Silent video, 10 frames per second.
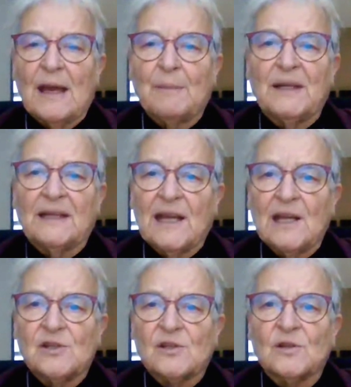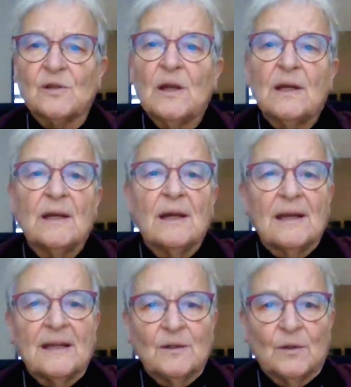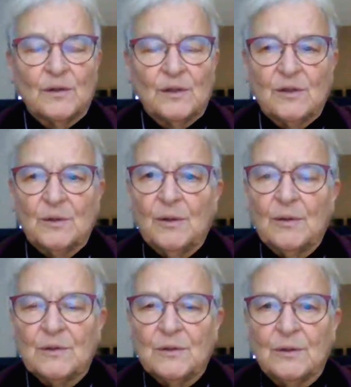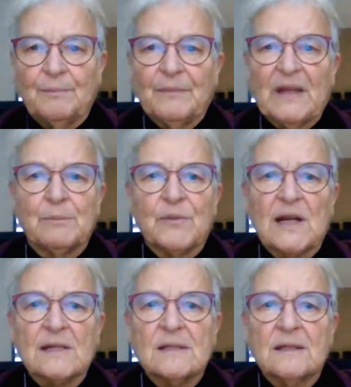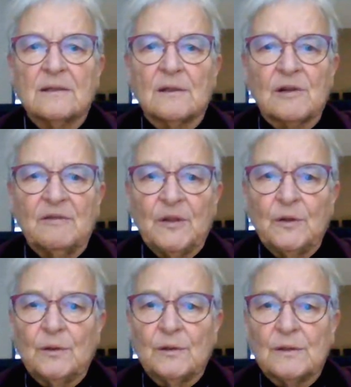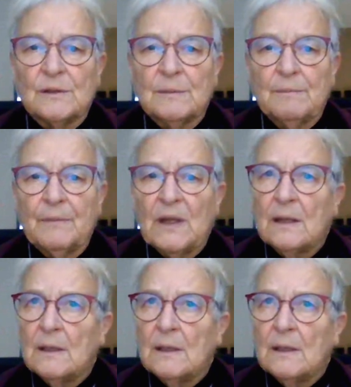to the application in order to impress the reviewers.